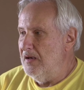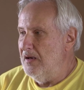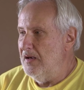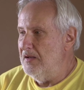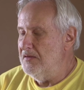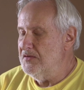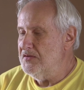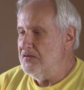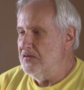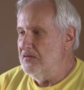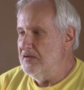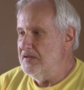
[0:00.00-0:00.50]

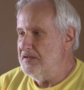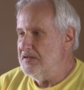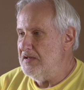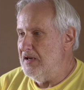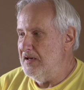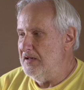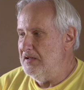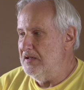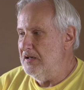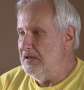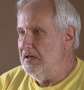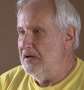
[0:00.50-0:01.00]
And so this
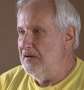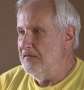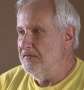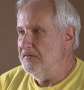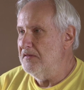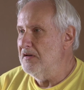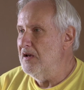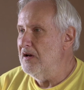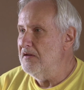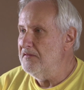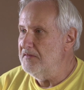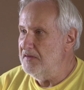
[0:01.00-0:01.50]
idea
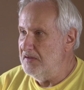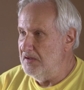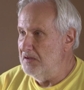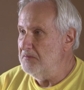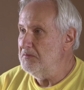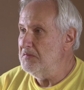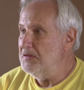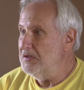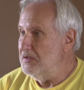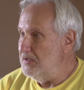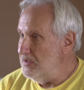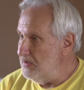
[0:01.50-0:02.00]
of loving
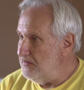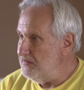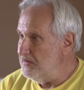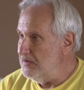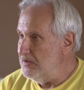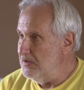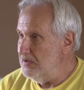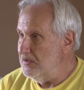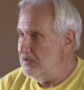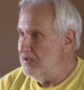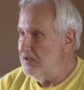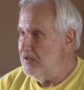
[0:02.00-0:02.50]
and
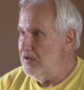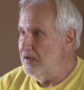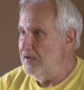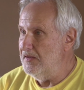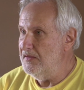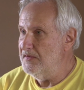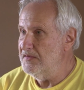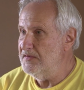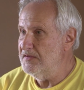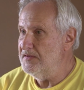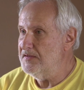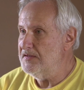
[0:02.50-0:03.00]
believing in
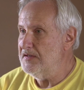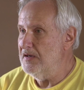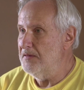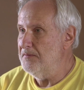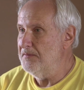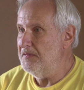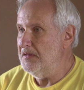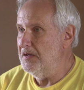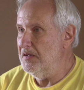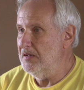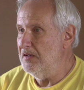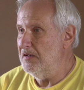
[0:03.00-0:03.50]
kids is
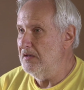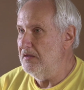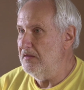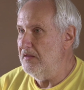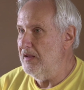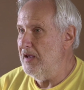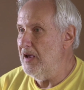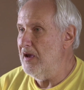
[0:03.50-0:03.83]
something